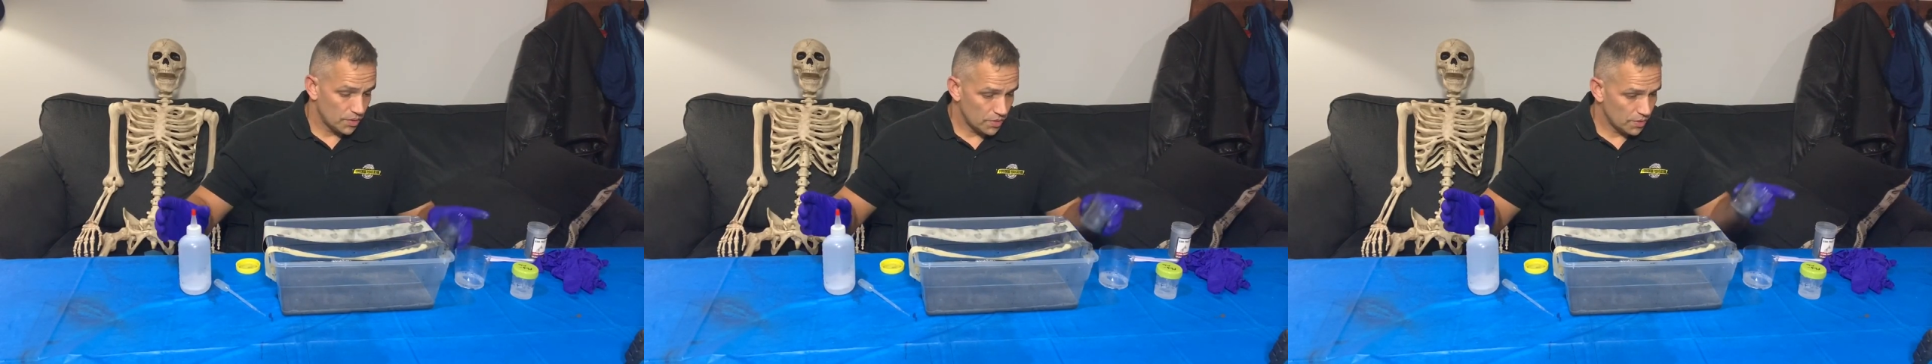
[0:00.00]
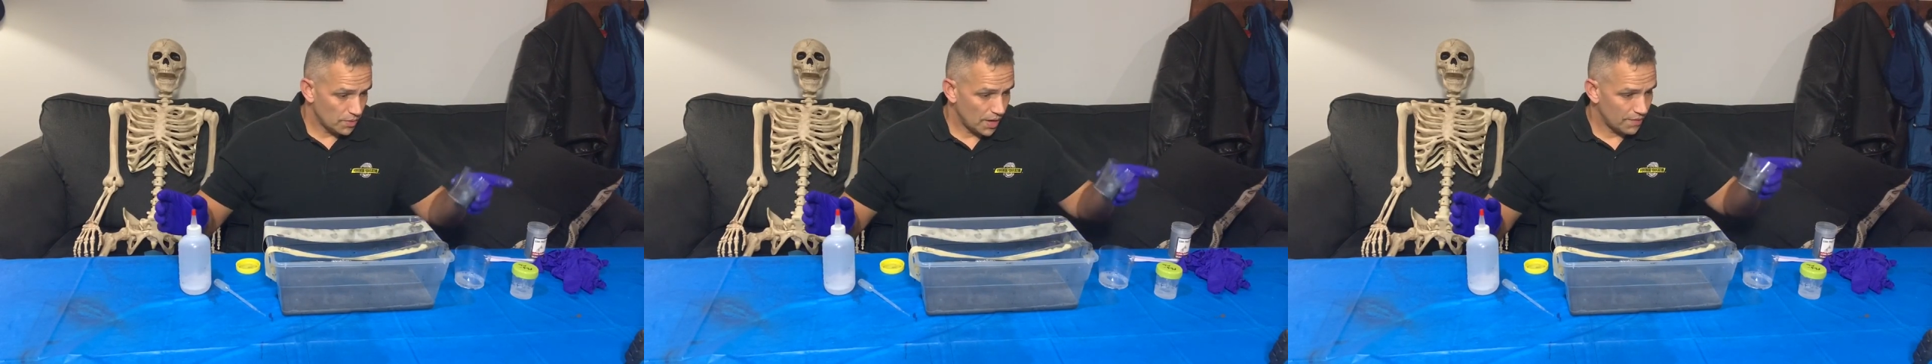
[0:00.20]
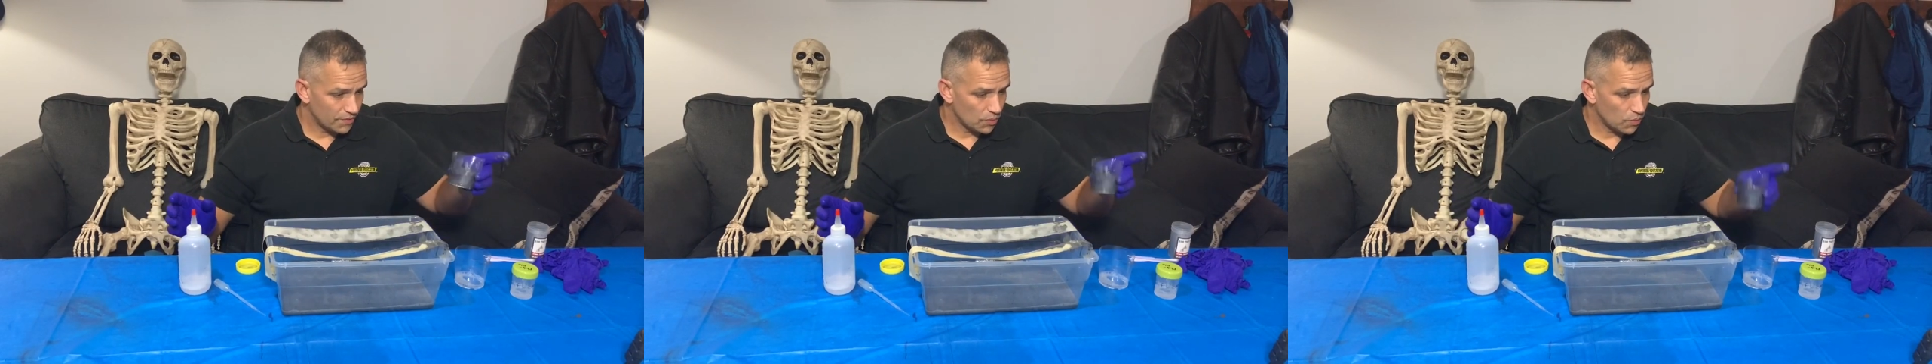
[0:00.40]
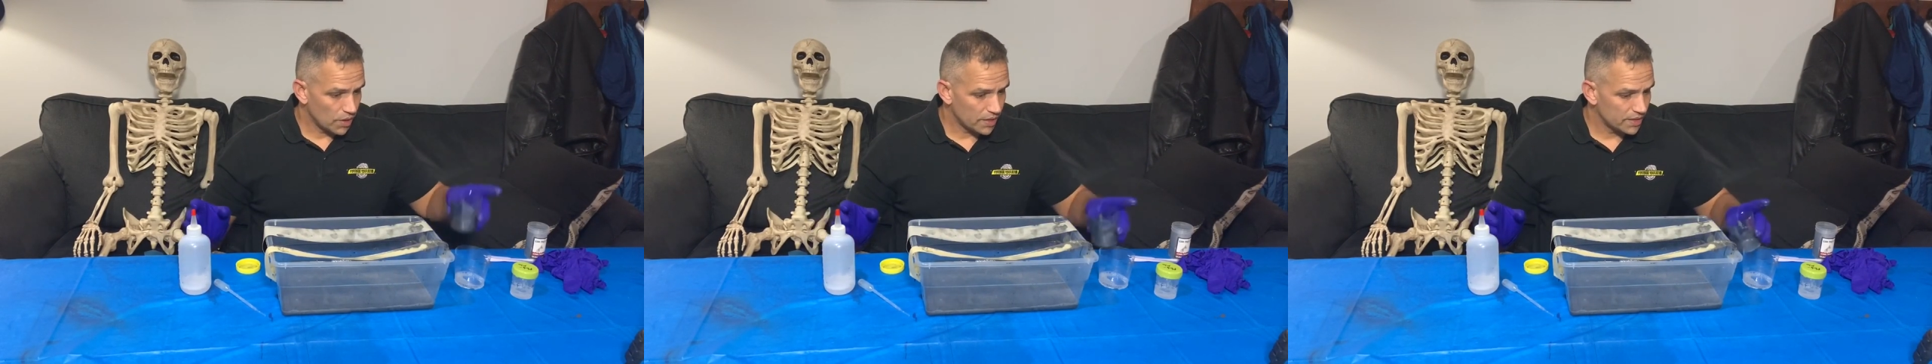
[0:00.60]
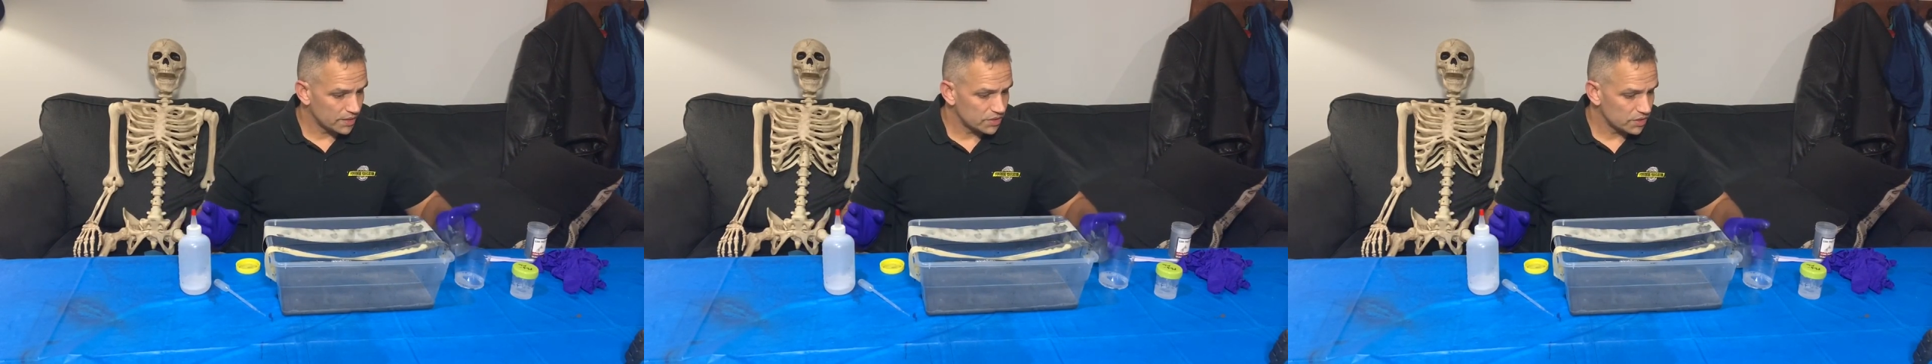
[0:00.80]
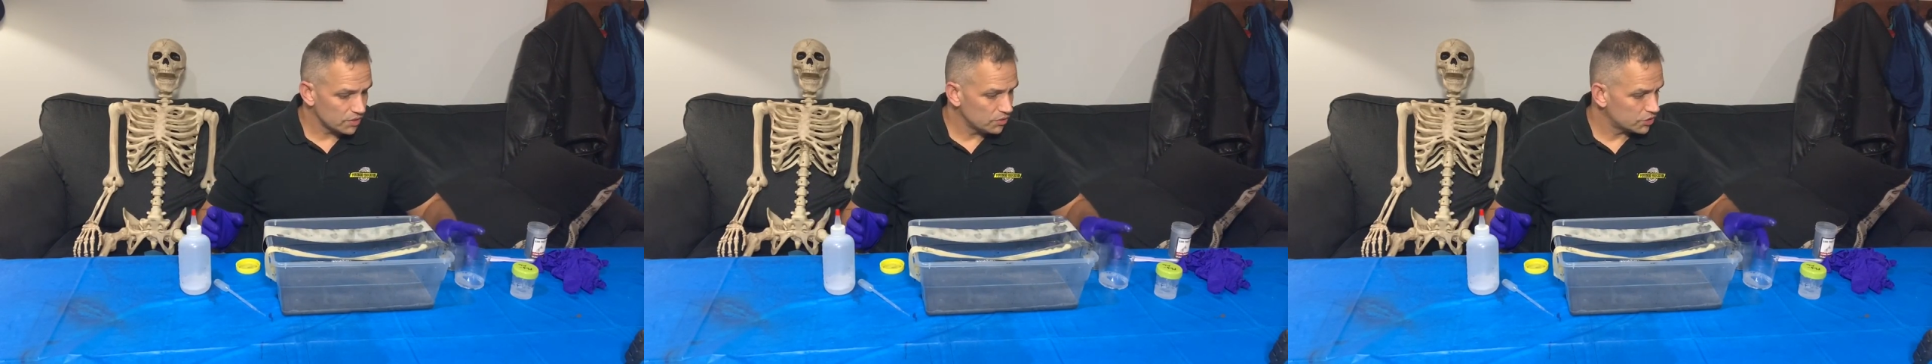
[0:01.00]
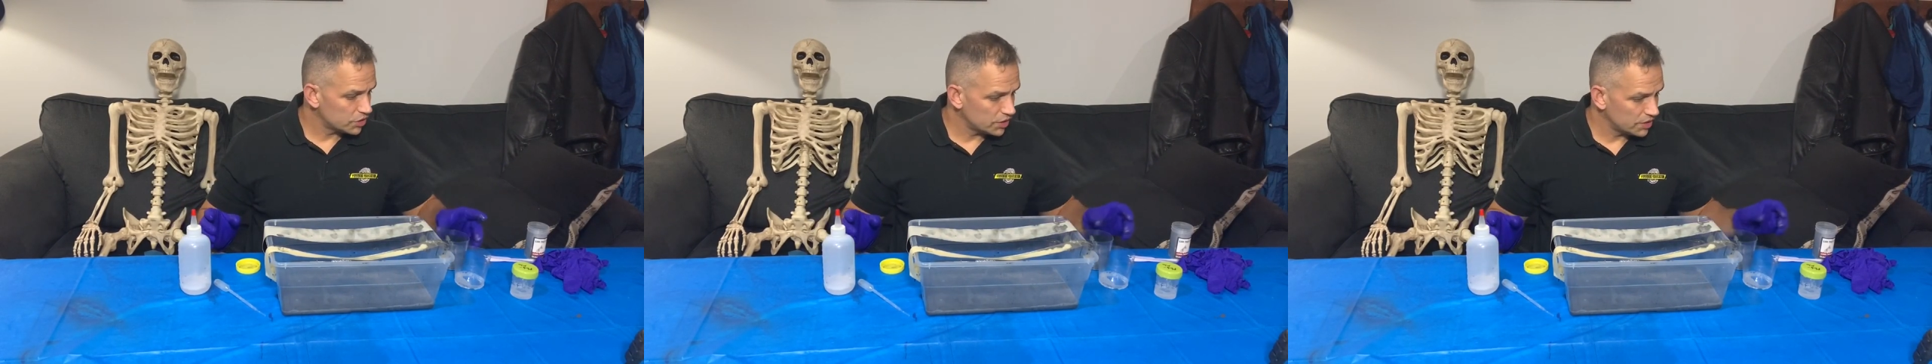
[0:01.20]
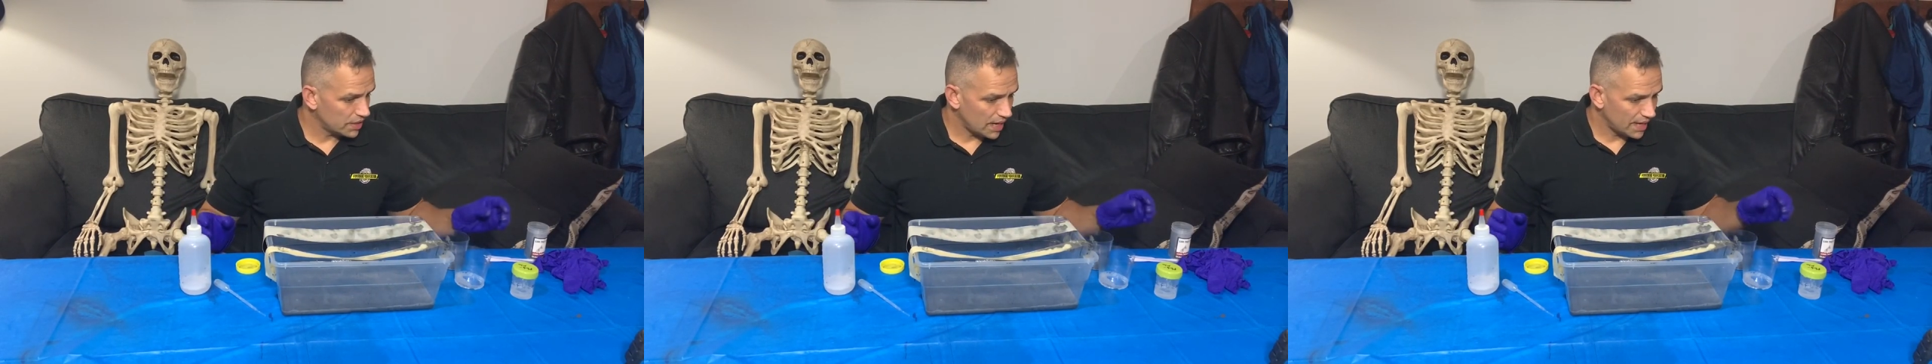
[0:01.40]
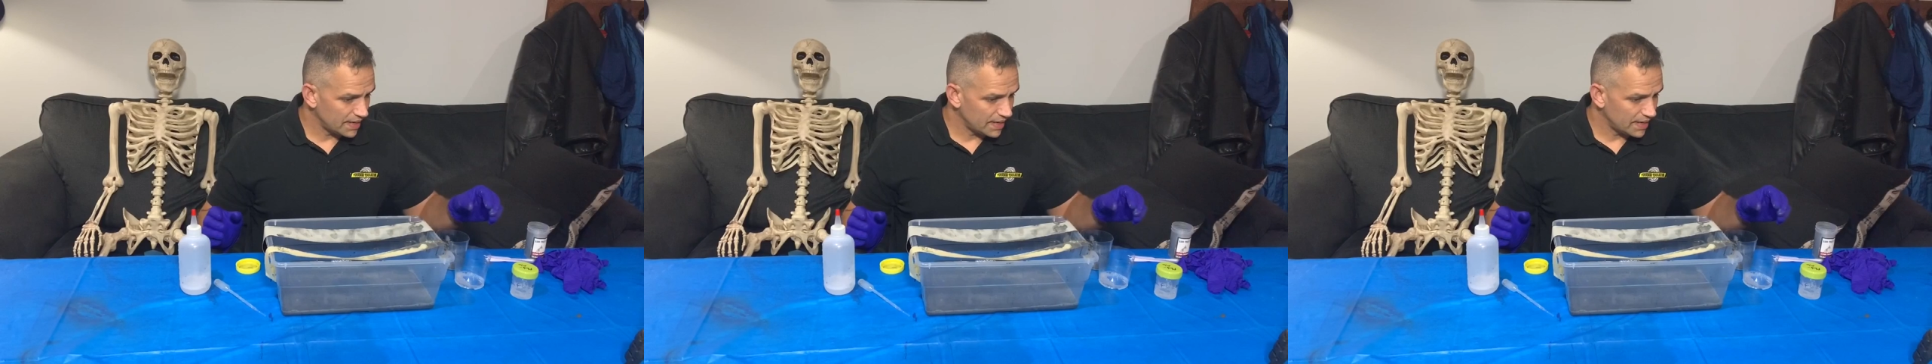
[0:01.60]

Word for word: you have your working solution.